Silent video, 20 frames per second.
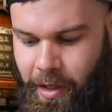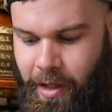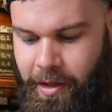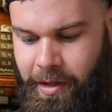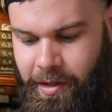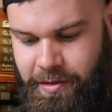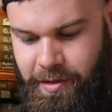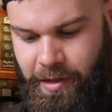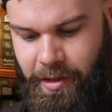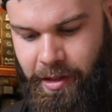I
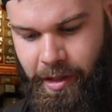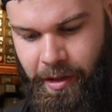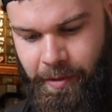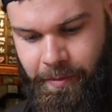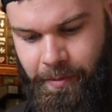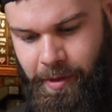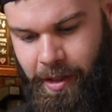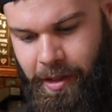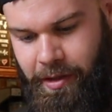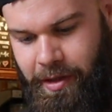think so, yeah.
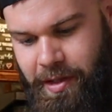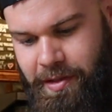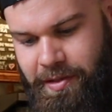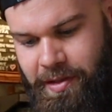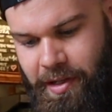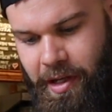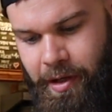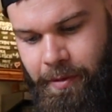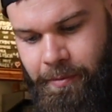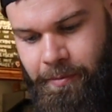Like these
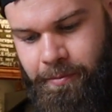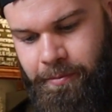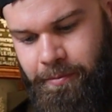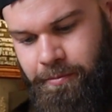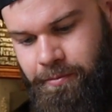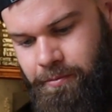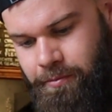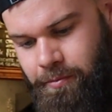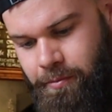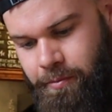are
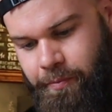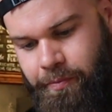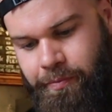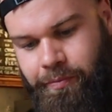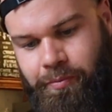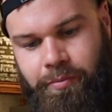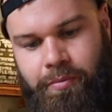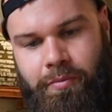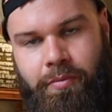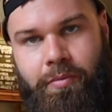
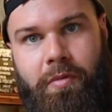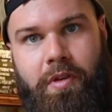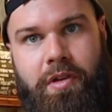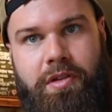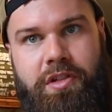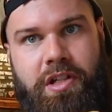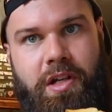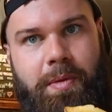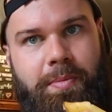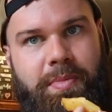
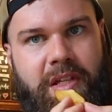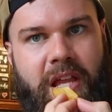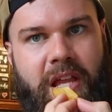chips.